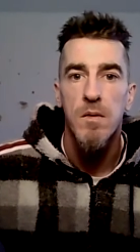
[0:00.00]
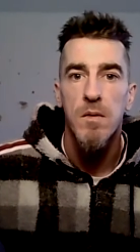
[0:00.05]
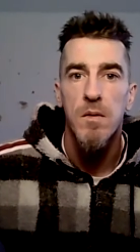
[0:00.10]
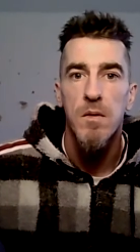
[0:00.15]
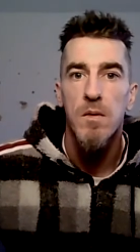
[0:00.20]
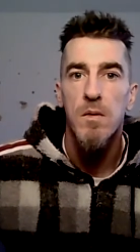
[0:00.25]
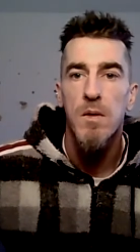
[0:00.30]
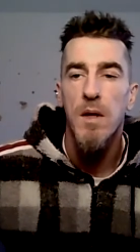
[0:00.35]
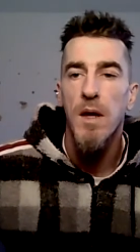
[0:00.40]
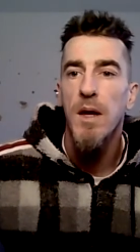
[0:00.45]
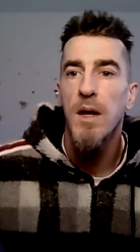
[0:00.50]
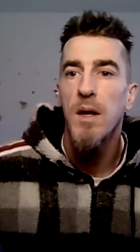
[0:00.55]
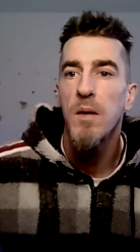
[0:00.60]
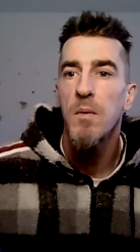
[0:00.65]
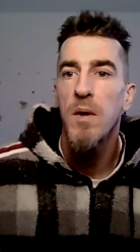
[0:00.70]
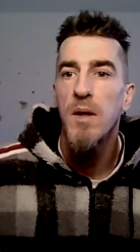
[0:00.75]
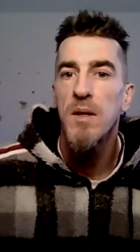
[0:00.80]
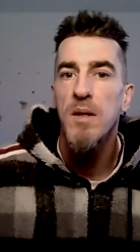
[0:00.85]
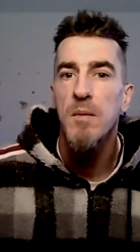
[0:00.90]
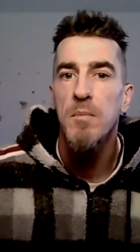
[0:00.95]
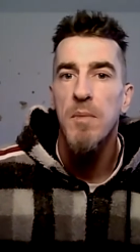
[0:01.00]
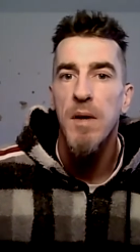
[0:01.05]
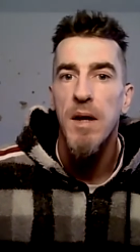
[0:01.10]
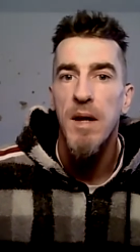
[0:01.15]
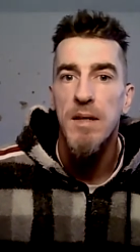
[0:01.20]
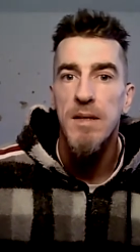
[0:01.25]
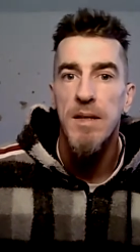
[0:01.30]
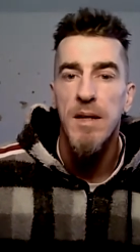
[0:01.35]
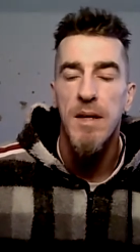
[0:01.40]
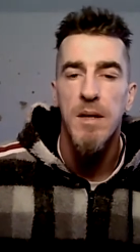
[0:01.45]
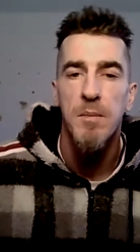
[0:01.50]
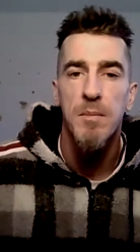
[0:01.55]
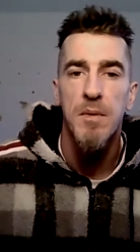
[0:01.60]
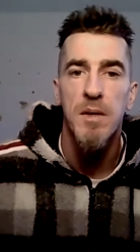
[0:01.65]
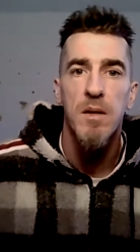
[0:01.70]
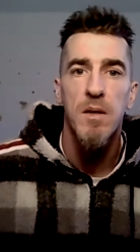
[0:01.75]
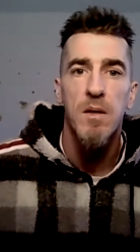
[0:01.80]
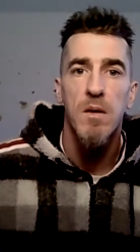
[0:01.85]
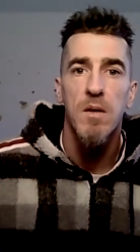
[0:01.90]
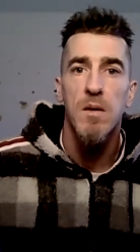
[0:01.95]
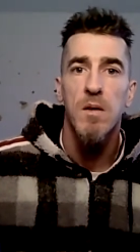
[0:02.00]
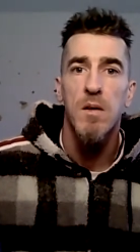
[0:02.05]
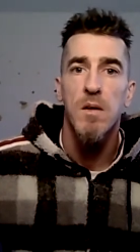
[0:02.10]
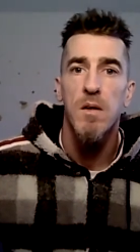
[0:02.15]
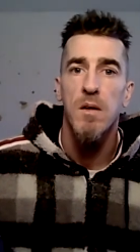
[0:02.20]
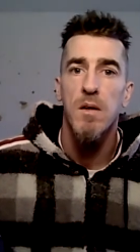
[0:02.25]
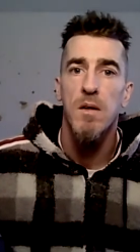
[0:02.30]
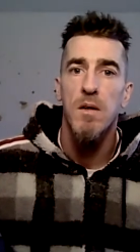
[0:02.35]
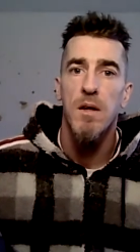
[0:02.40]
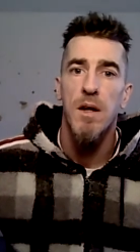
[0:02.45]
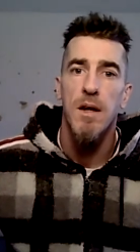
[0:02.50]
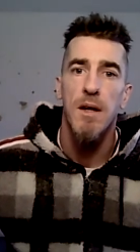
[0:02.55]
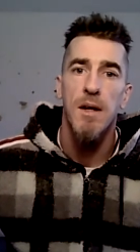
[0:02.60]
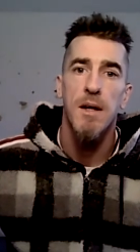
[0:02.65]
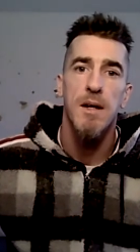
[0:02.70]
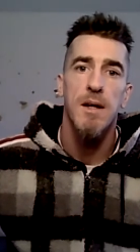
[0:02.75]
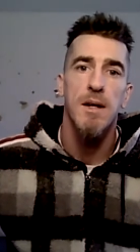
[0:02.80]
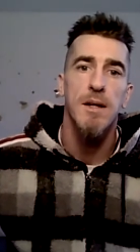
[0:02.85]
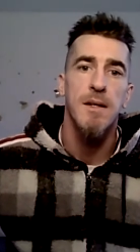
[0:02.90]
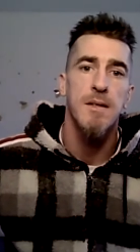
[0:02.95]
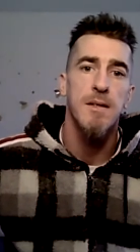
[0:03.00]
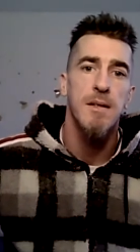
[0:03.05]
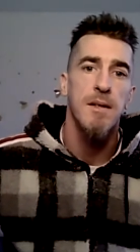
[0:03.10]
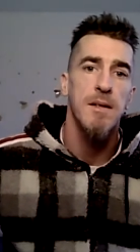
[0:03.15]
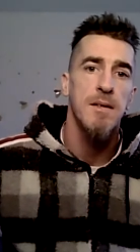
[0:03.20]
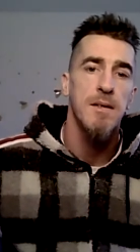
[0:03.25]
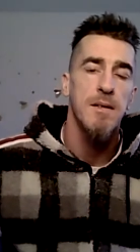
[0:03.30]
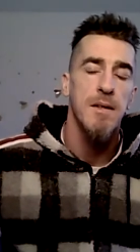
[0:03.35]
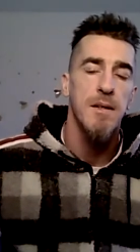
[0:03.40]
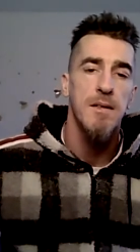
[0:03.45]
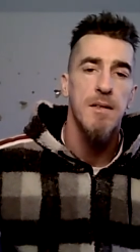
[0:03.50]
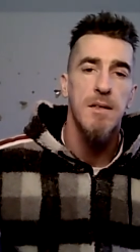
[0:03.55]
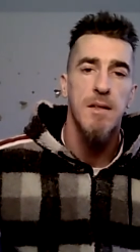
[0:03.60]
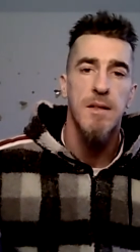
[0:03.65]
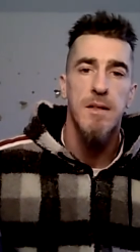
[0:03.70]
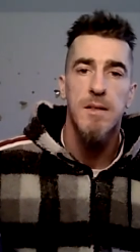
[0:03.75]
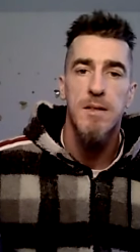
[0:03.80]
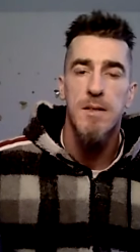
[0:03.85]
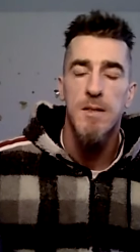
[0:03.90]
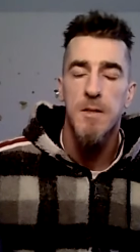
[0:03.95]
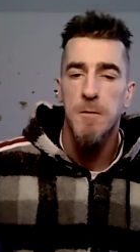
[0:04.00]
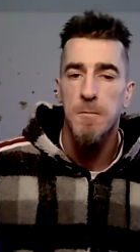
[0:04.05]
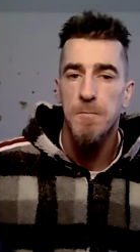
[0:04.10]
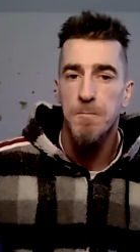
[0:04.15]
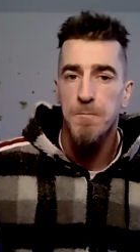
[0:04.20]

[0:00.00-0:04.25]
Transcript: Okay, welcome back to MBR, and this is